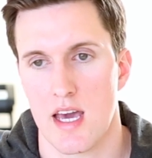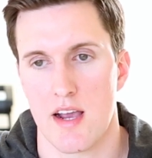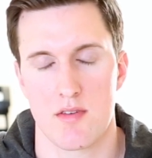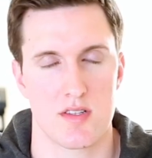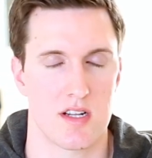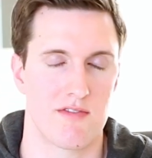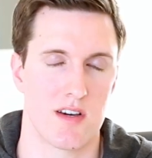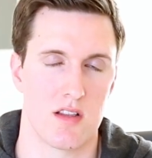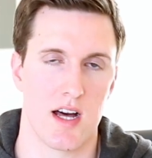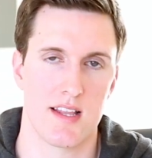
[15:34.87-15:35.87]
Everyone's going to
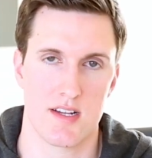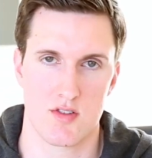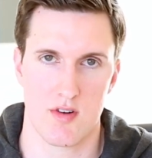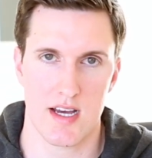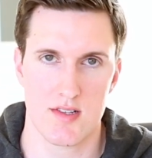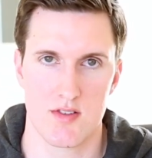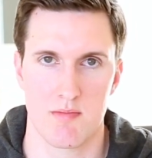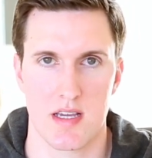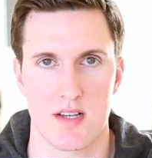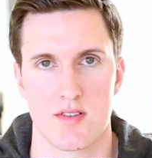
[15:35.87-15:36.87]
feel a lot less stressed
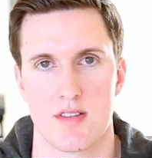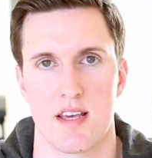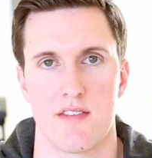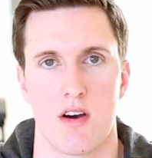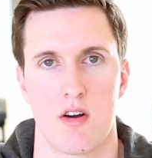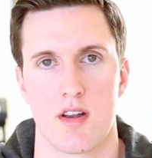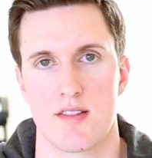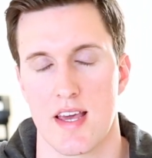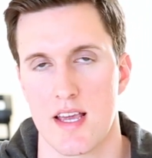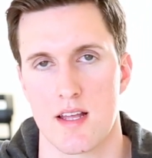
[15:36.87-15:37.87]
because they've already
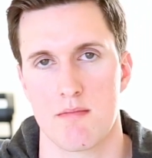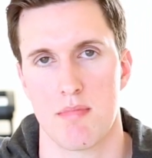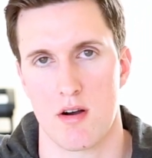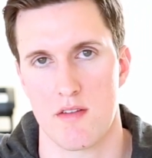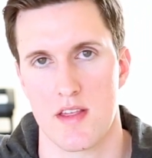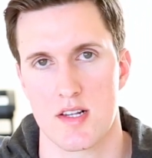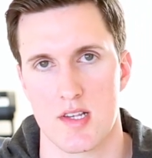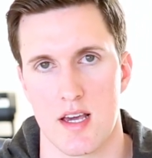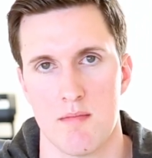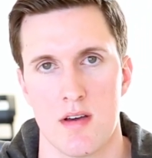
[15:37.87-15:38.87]
taken part of the
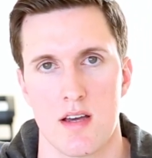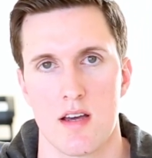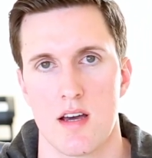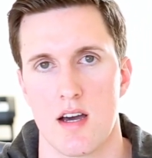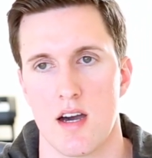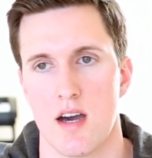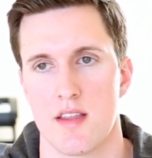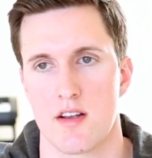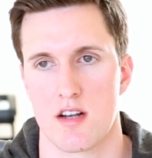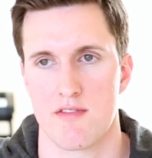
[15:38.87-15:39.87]
exam,
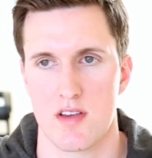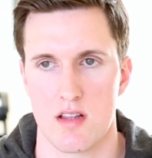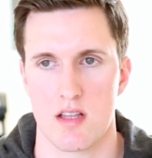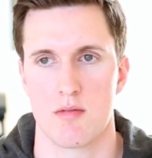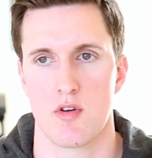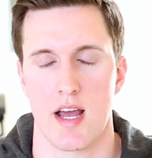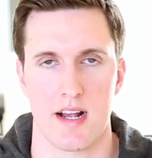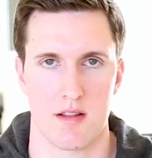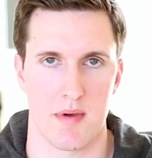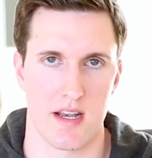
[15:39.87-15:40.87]
and they're going to feel a little more
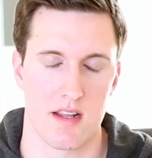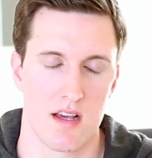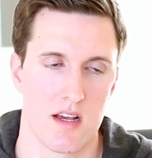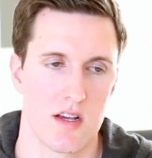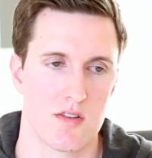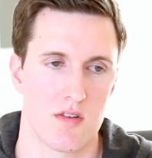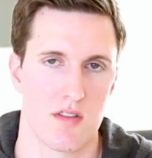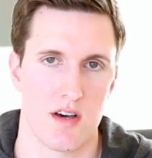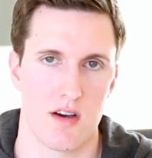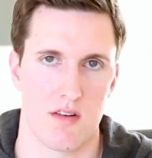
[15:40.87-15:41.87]
acclimated. So
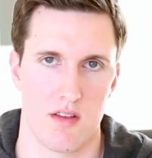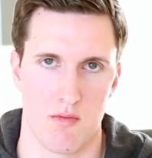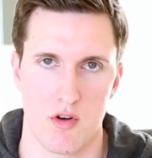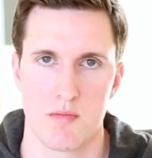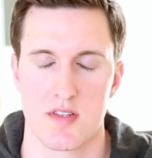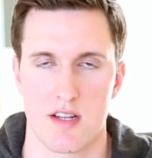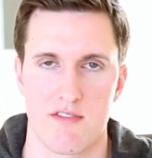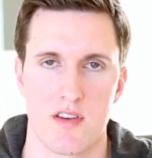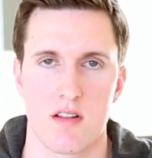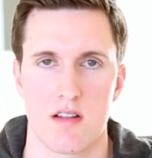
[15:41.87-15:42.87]
the room is going
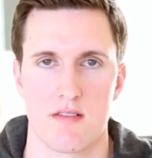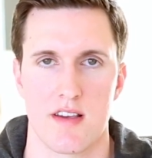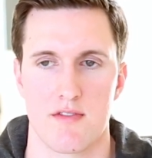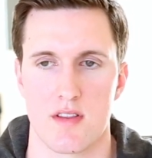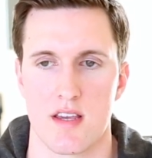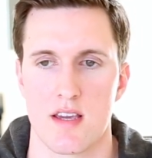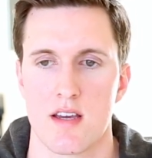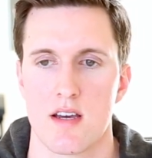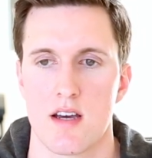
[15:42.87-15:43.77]
to feel a little differently